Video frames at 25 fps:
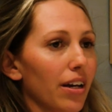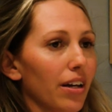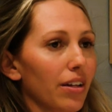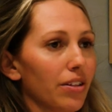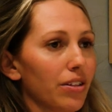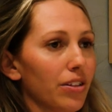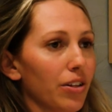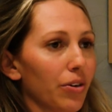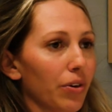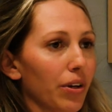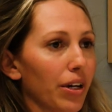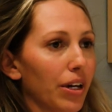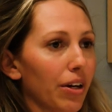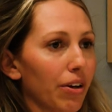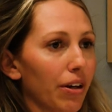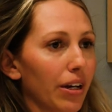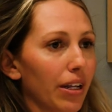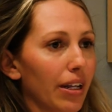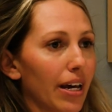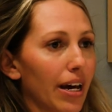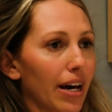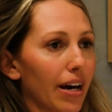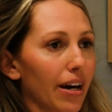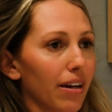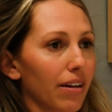And so hearing
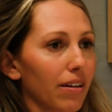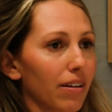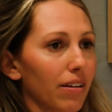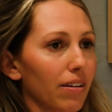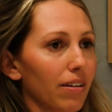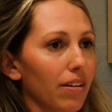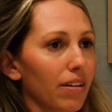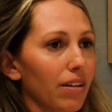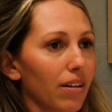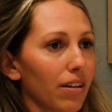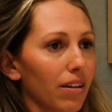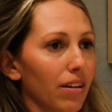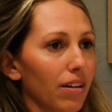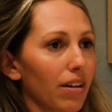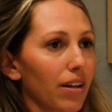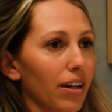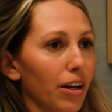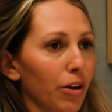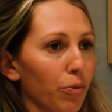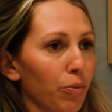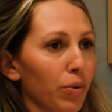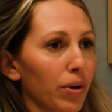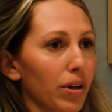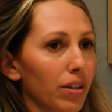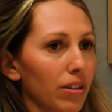that,
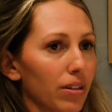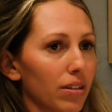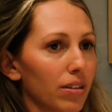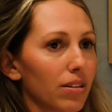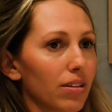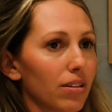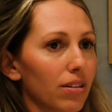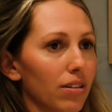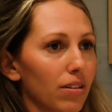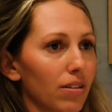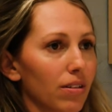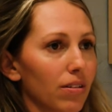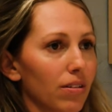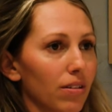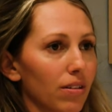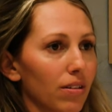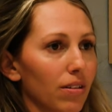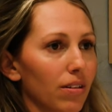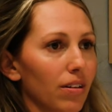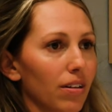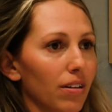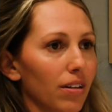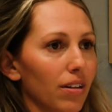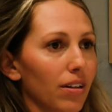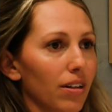it was,
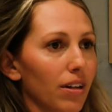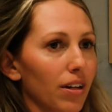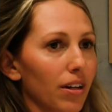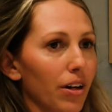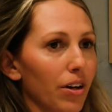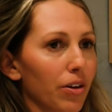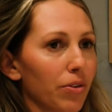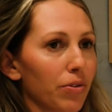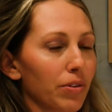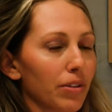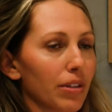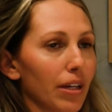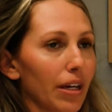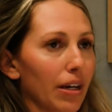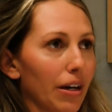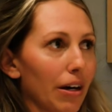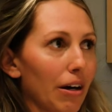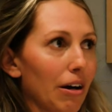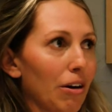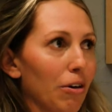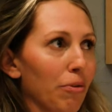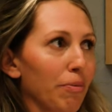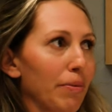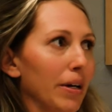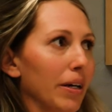you know, it was like,
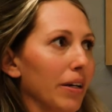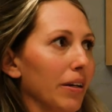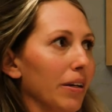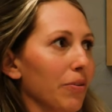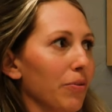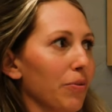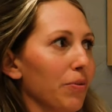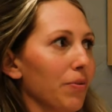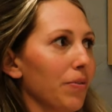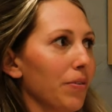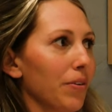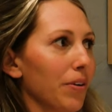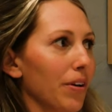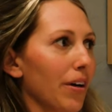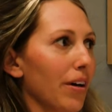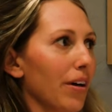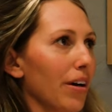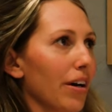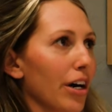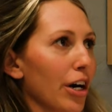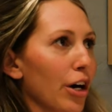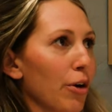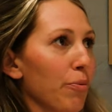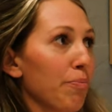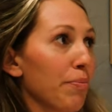oh man,
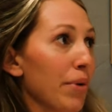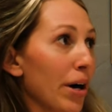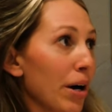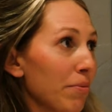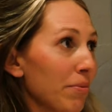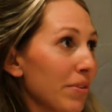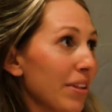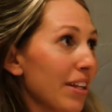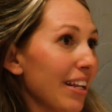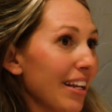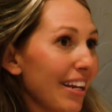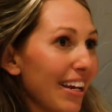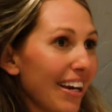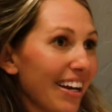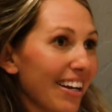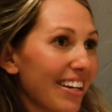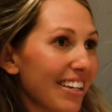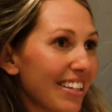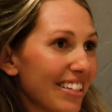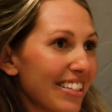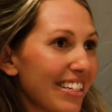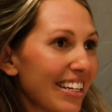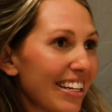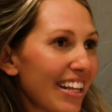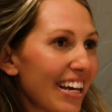I'm bummed that he had
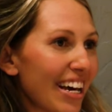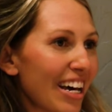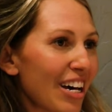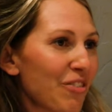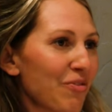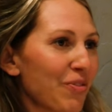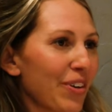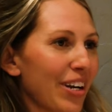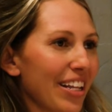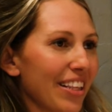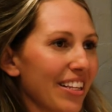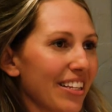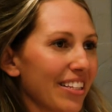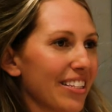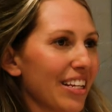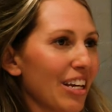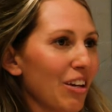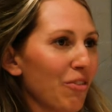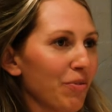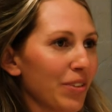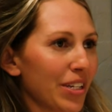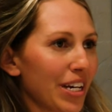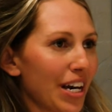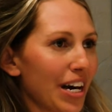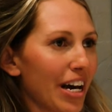to see that. But at the
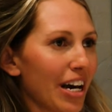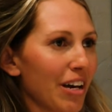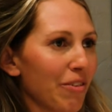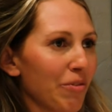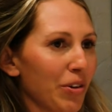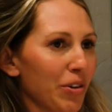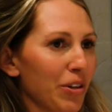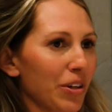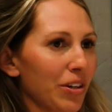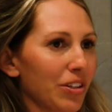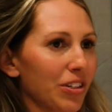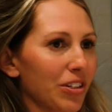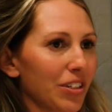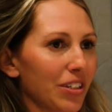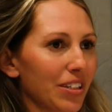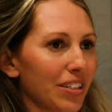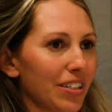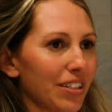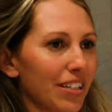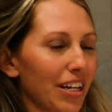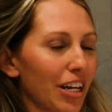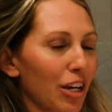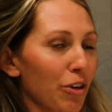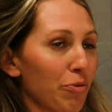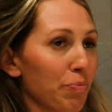same time, it, it
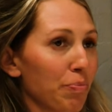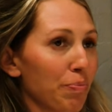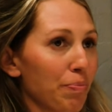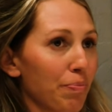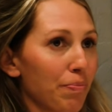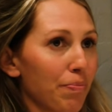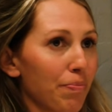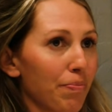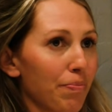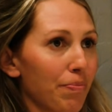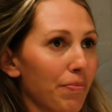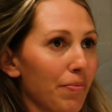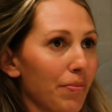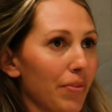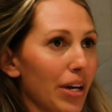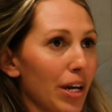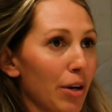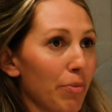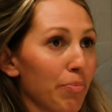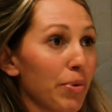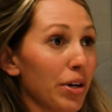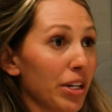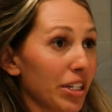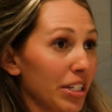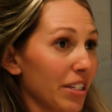just, it,
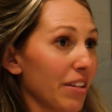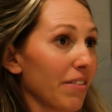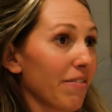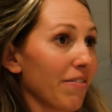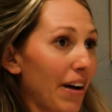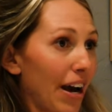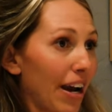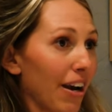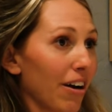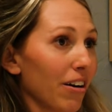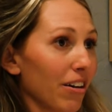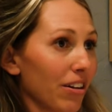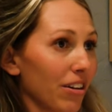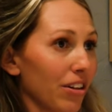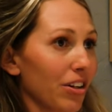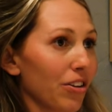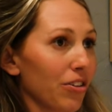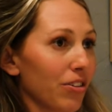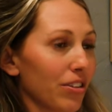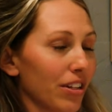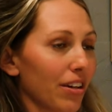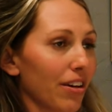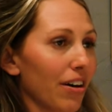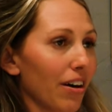it puts the fire under you as an